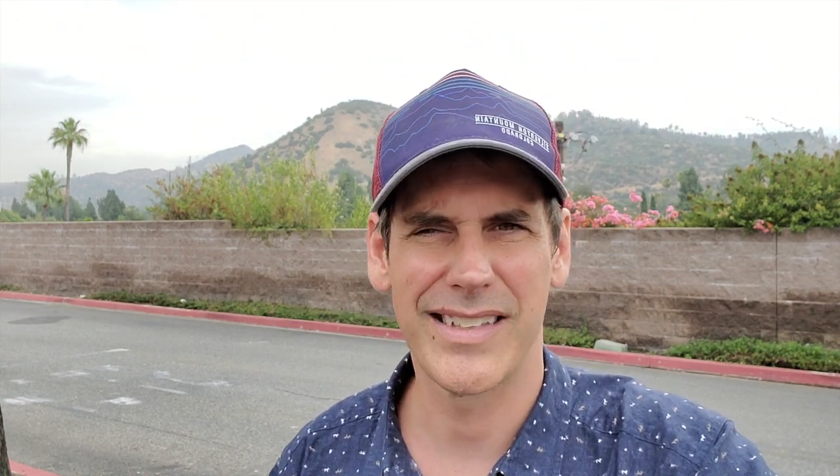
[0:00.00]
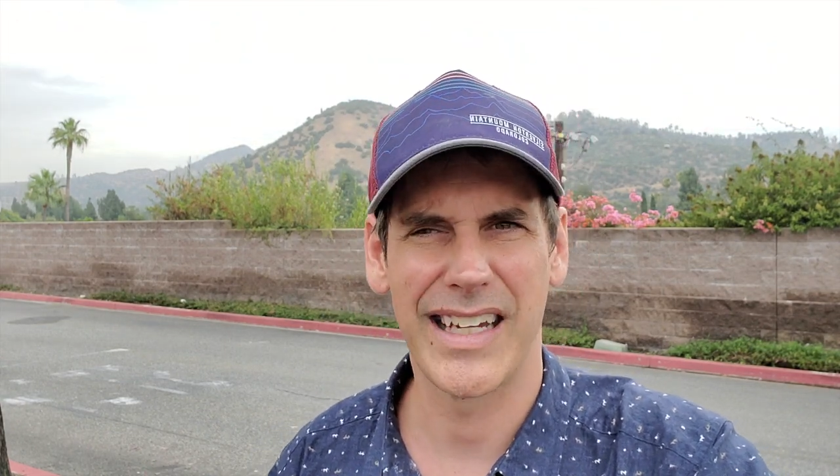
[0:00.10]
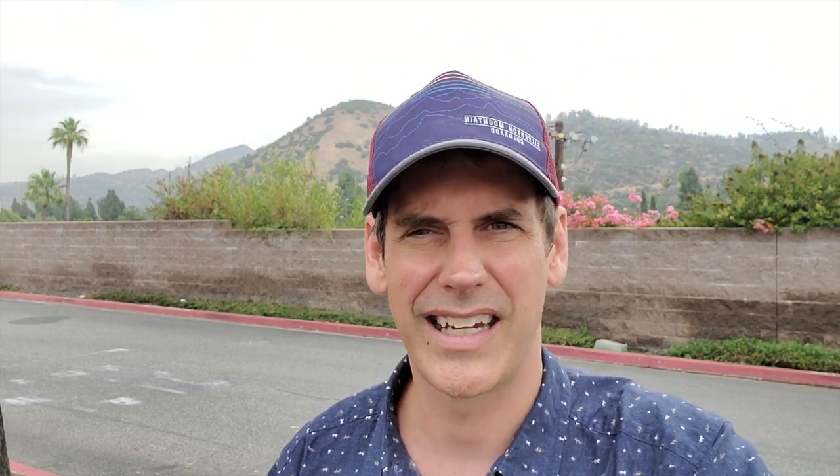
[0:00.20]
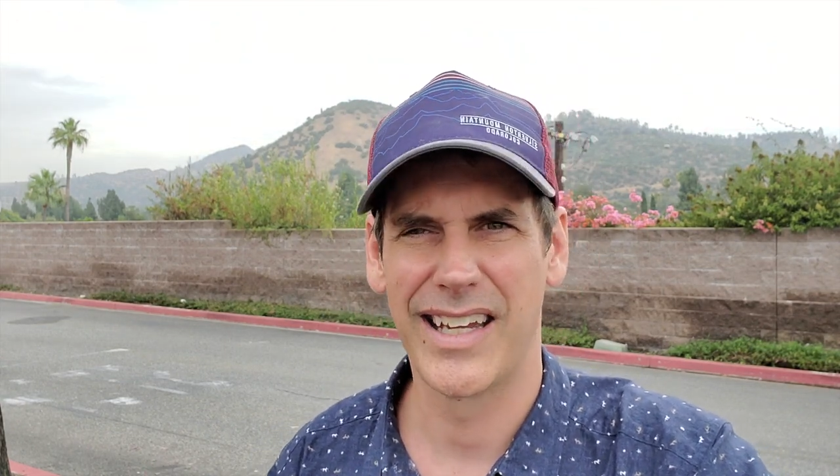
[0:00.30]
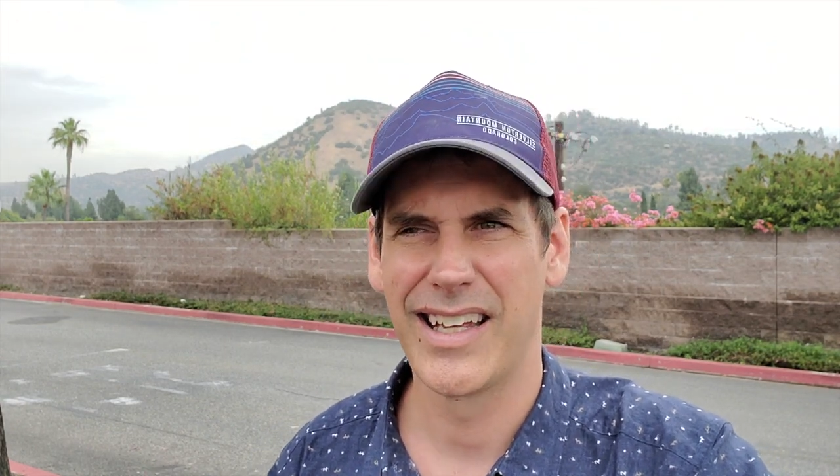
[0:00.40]

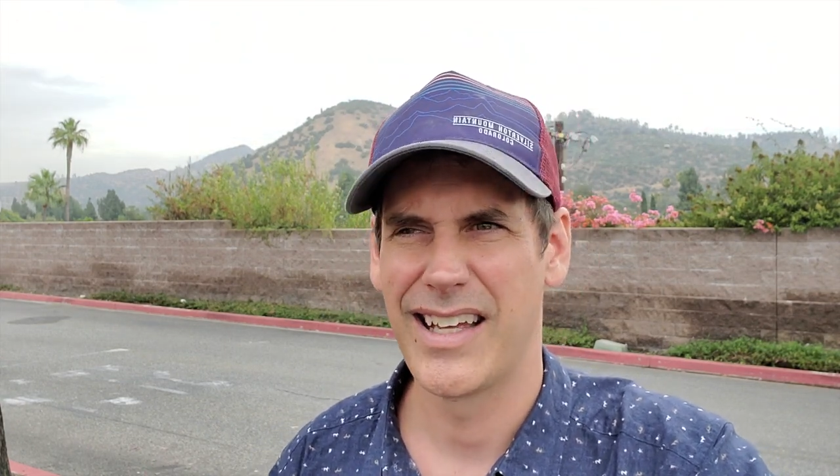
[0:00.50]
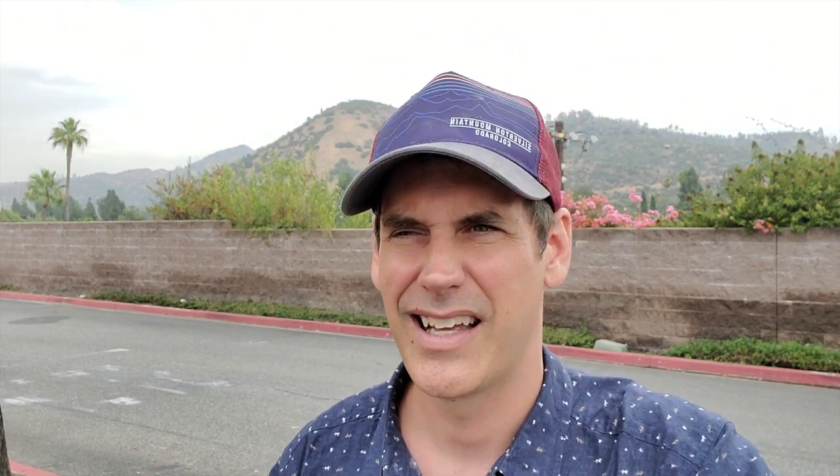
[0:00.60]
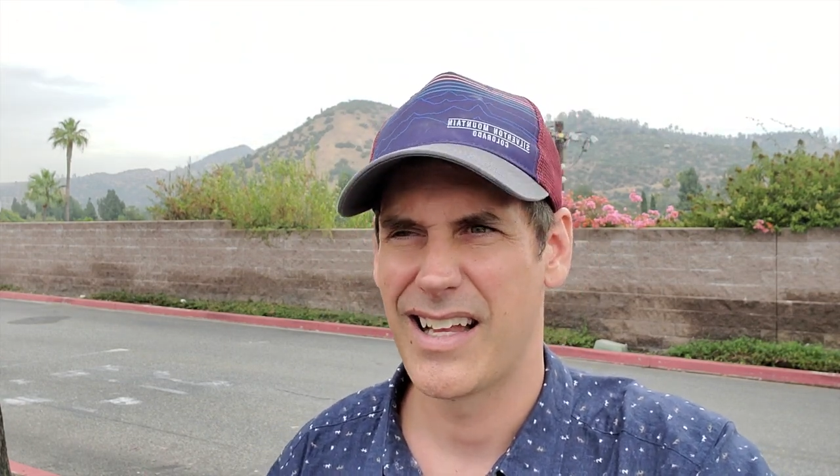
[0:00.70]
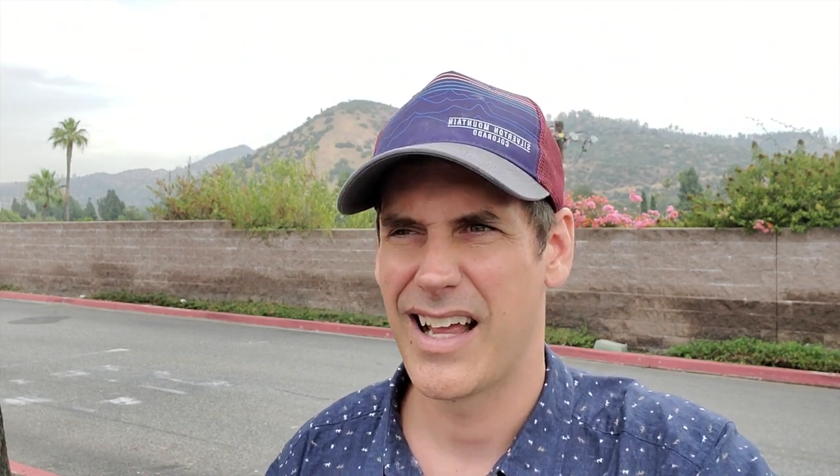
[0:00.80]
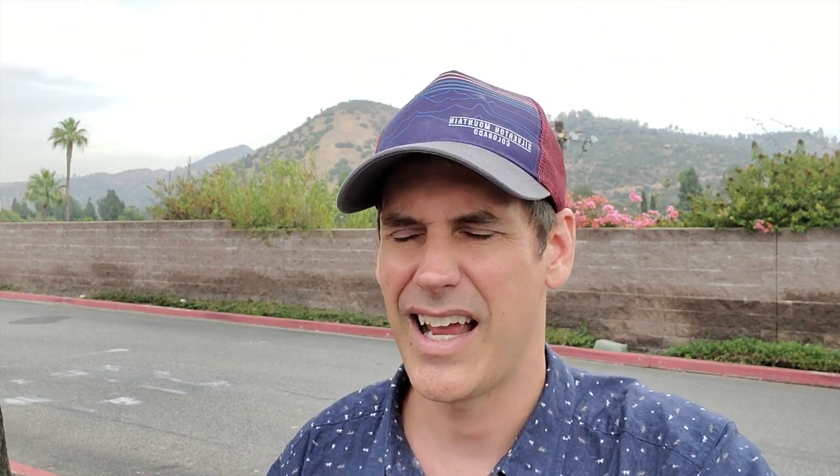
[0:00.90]
like,
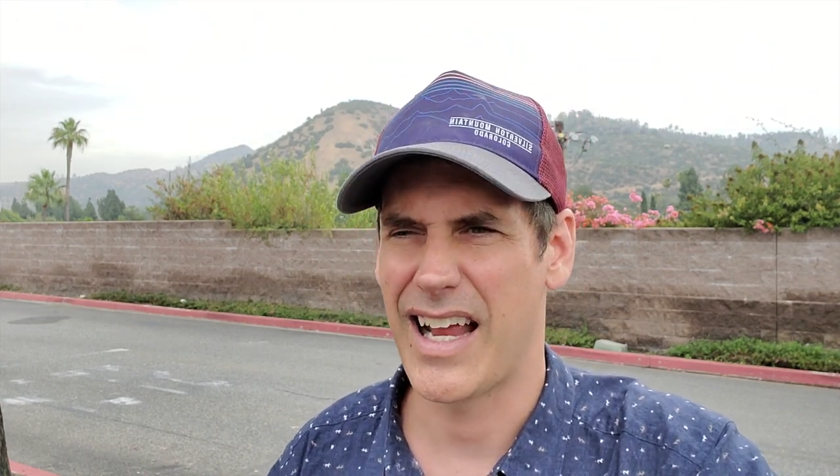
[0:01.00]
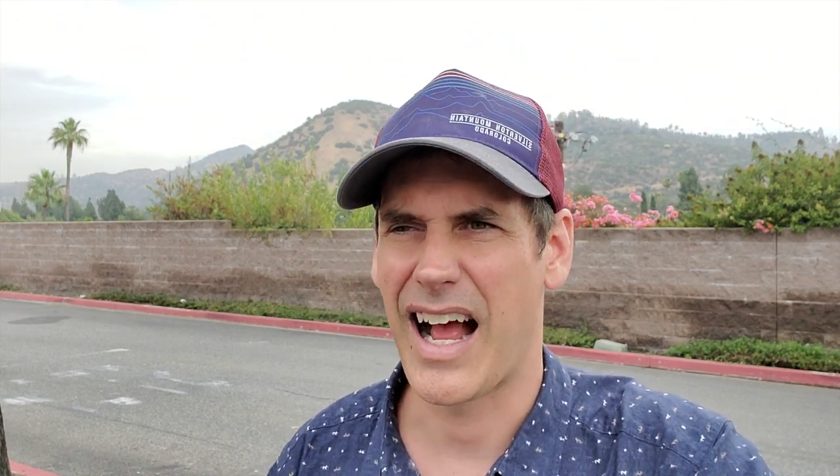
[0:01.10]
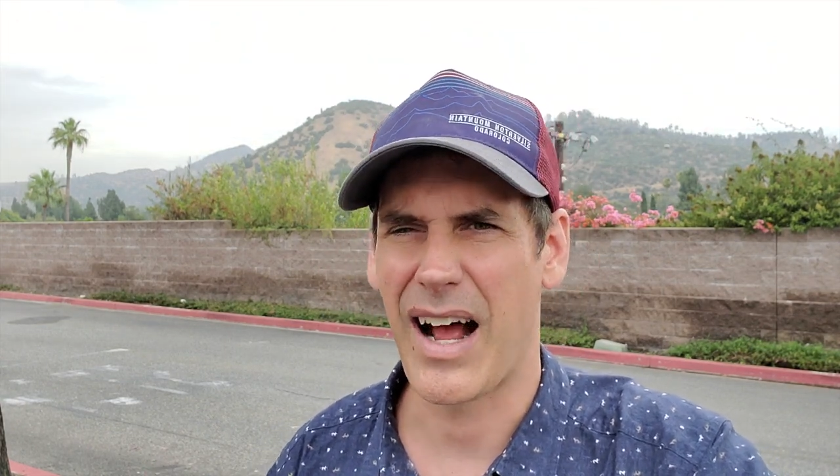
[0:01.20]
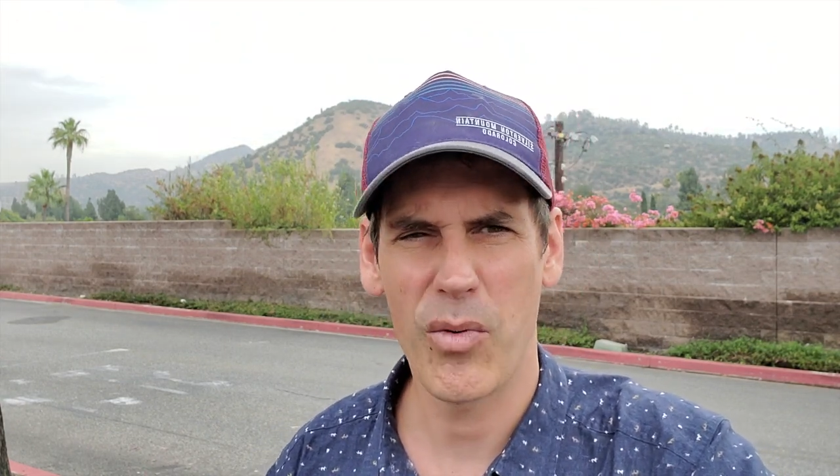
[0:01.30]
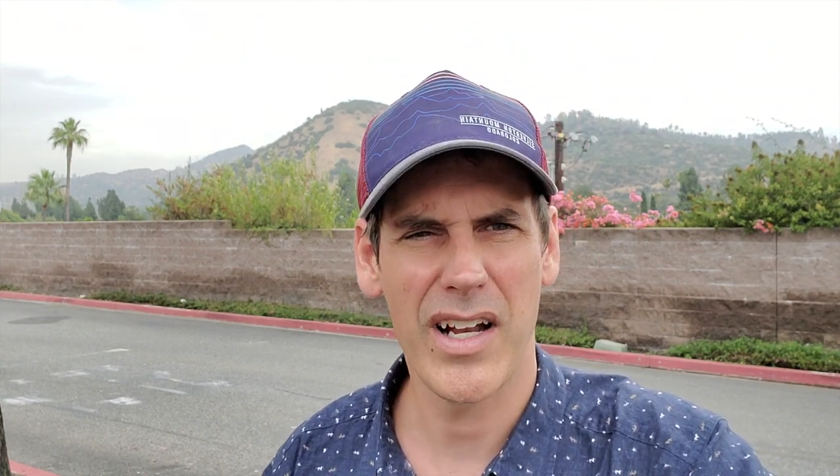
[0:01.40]
hey,
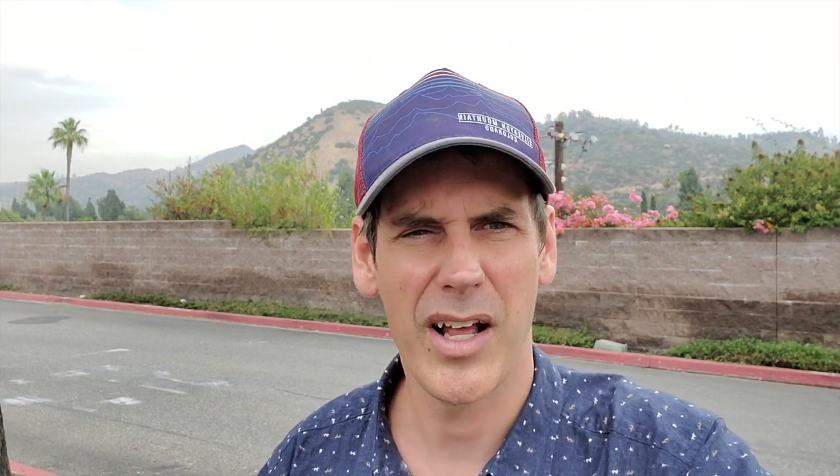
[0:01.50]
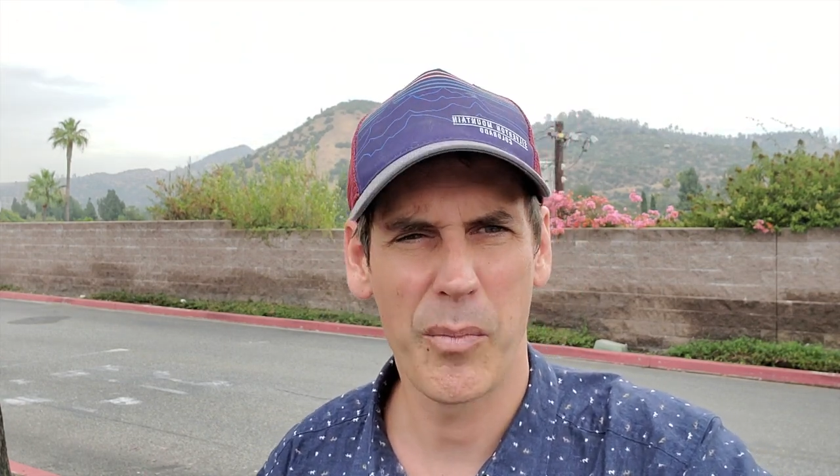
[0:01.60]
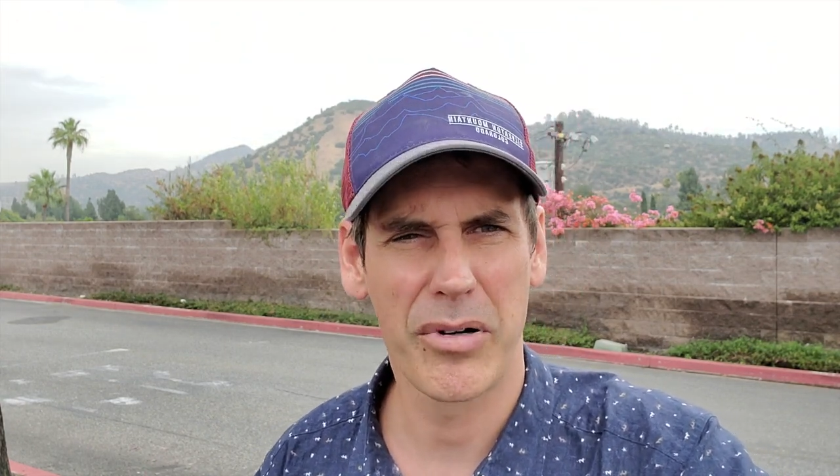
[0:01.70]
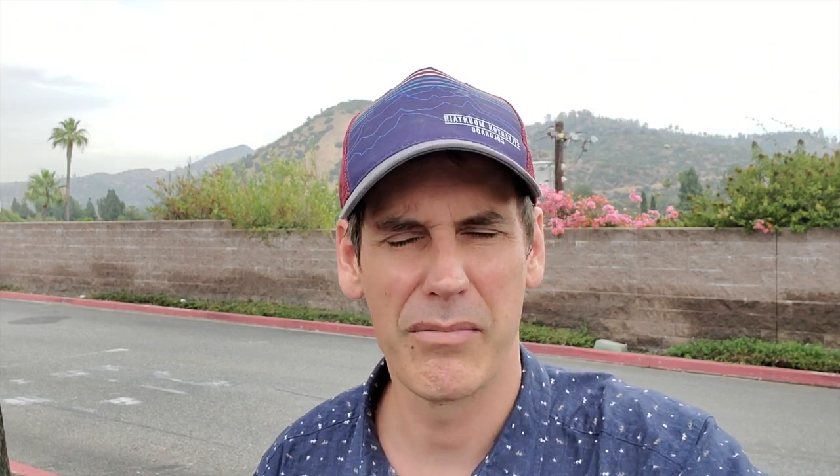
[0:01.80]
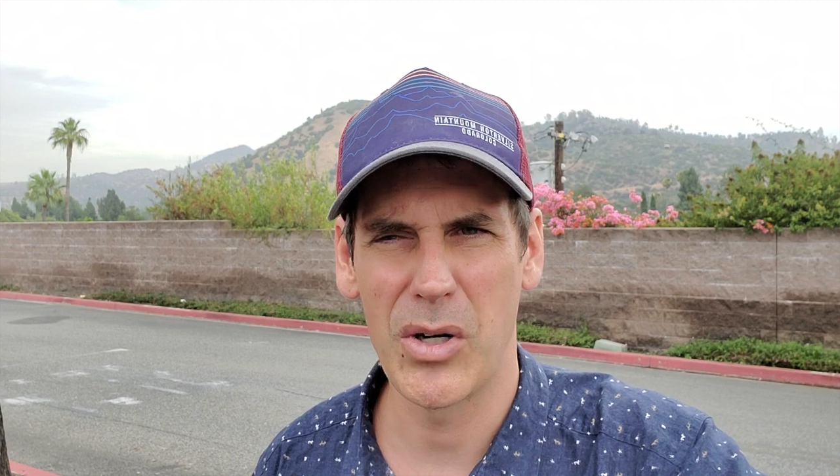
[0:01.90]
I want to
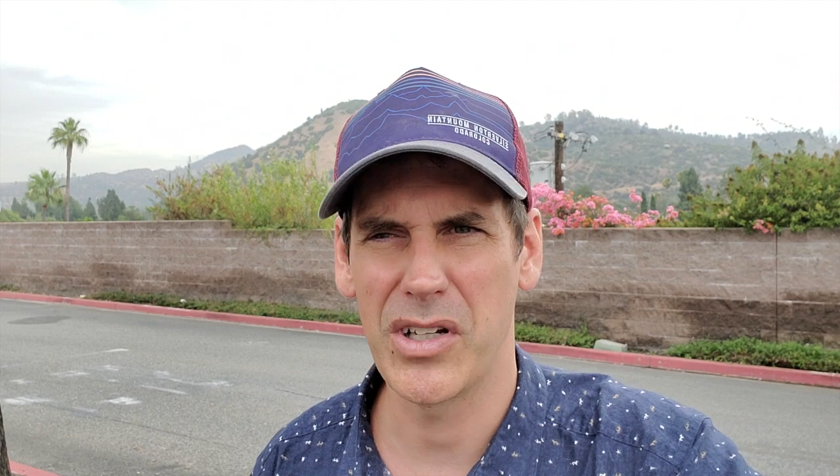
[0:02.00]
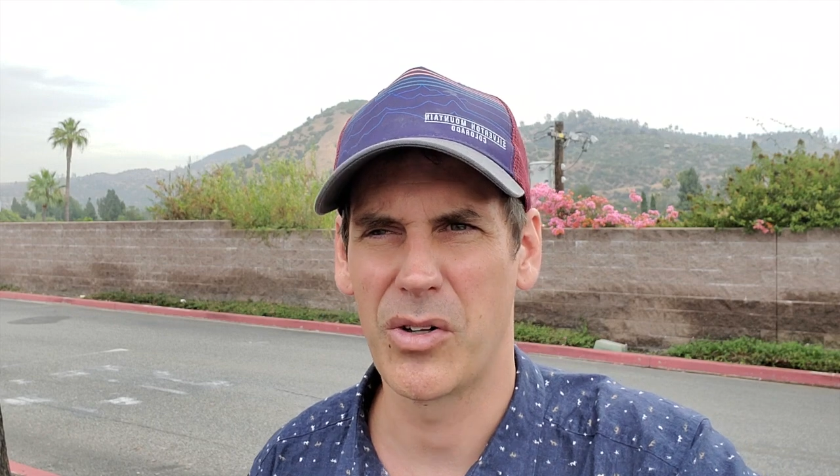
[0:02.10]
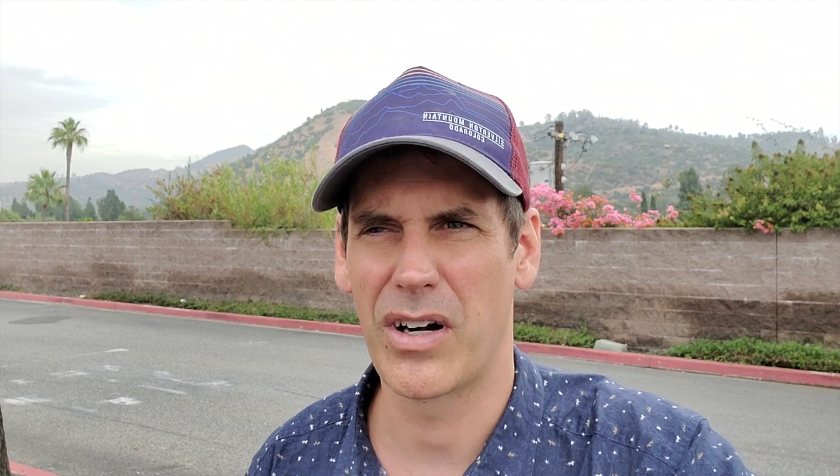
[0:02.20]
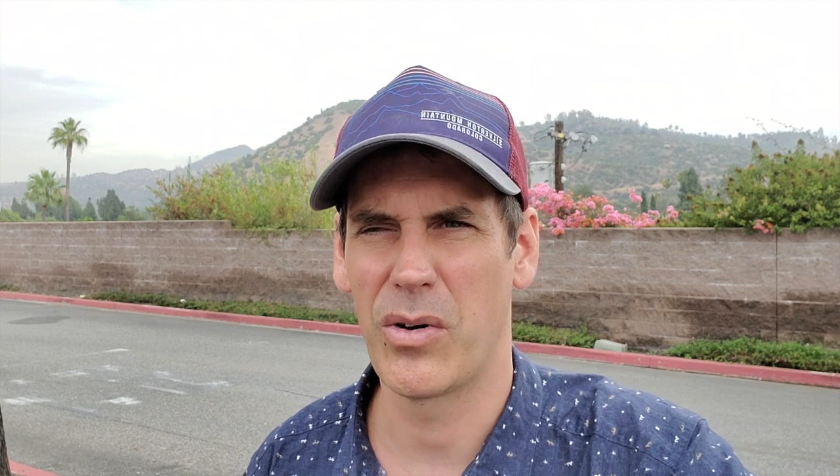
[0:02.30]
help promote you,